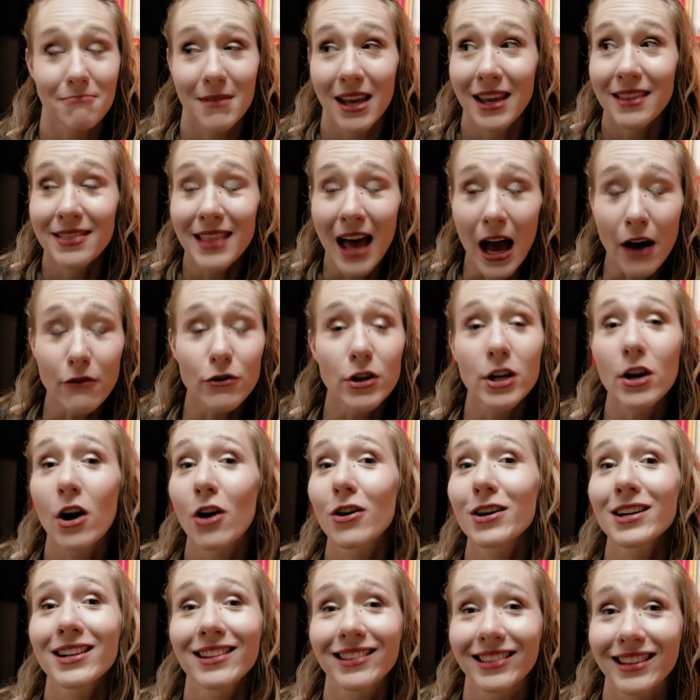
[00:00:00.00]
In that
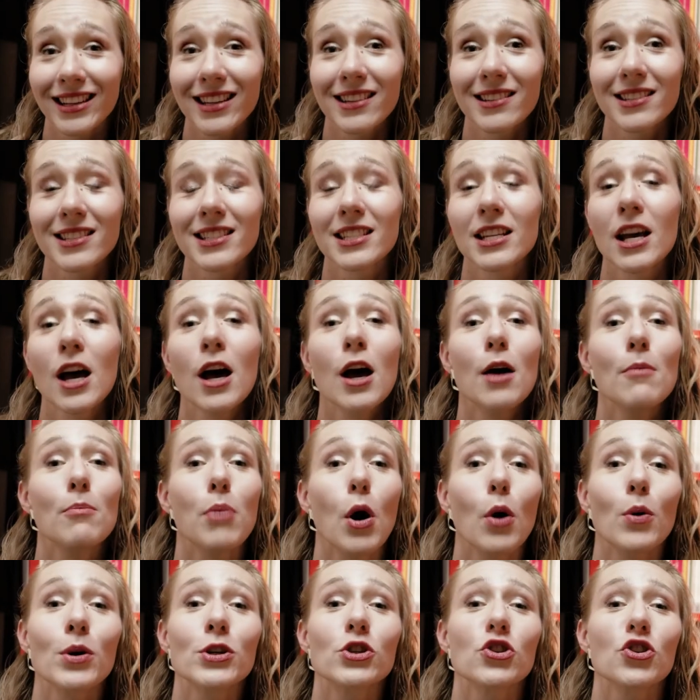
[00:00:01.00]
regard, at least,
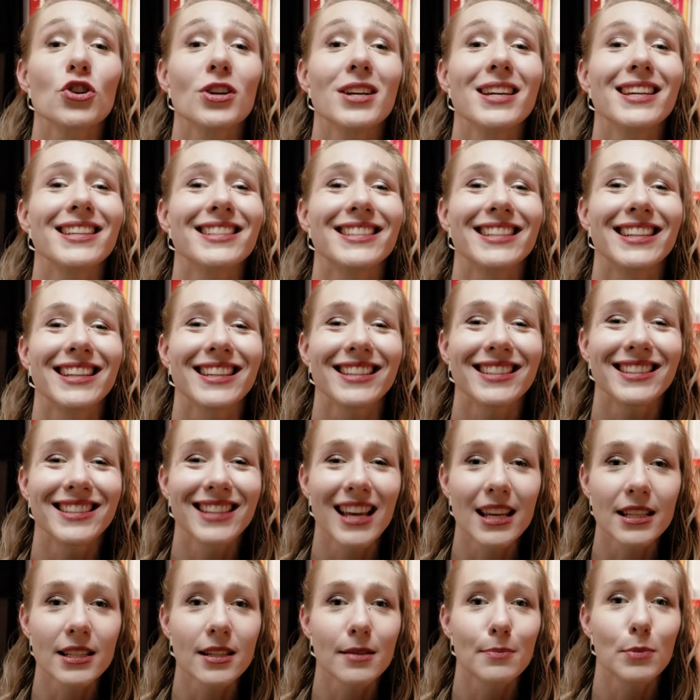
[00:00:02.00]
poetry is an
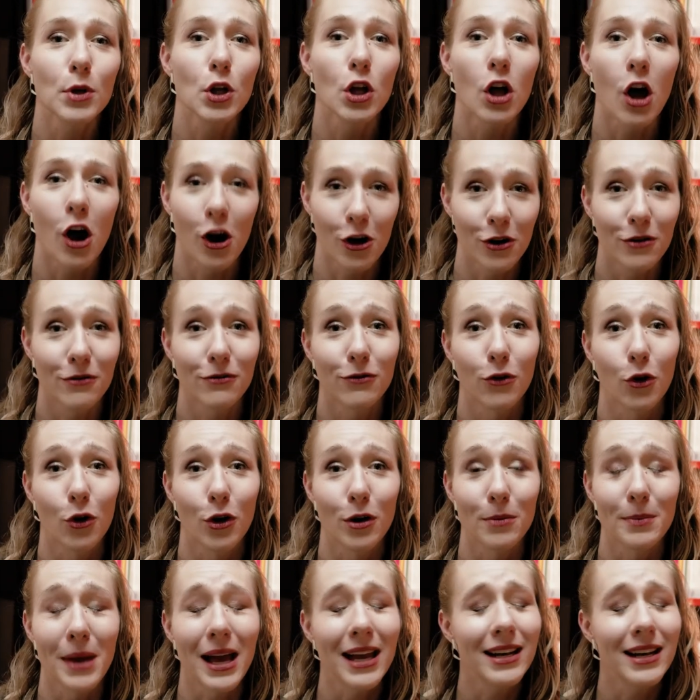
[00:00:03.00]
accessible art form,